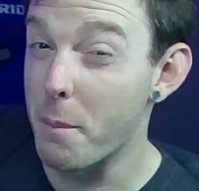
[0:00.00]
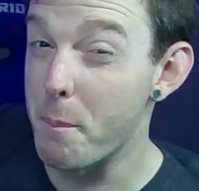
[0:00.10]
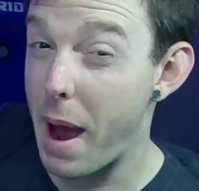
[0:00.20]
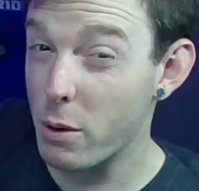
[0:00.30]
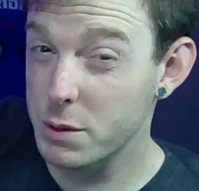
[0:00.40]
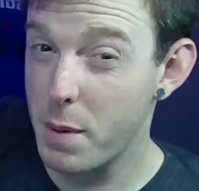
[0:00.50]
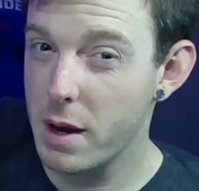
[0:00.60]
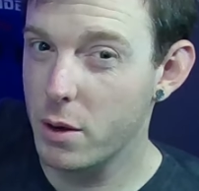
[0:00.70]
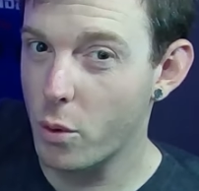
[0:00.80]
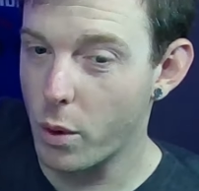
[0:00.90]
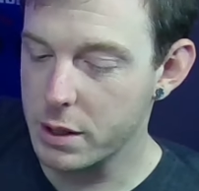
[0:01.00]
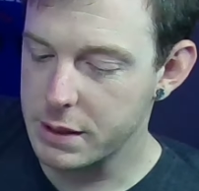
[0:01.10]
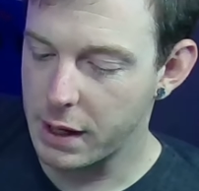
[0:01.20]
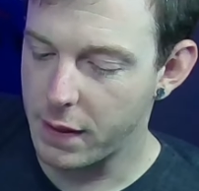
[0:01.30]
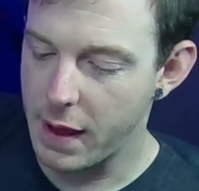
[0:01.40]
mouse button where it's
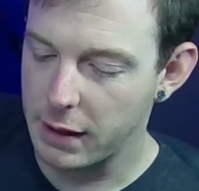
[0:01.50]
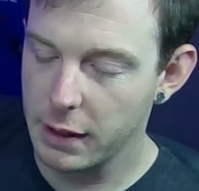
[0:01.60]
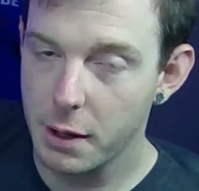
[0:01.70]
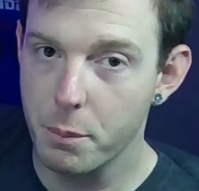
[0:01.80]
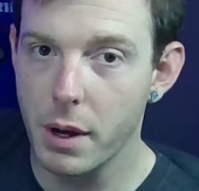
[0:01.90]
like that click,